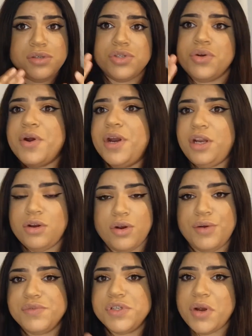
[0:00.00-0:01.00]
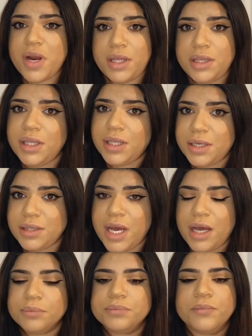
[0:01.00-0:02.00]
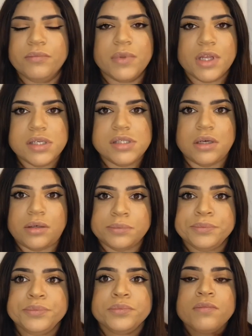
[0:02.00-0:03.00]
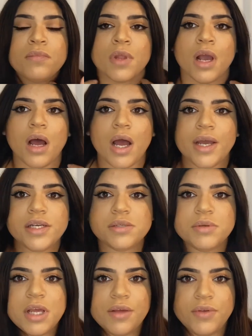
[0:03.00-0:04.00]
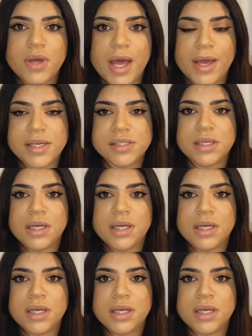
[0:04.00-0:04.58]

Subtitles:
or any nerves or anything like that. So I just want to give you guys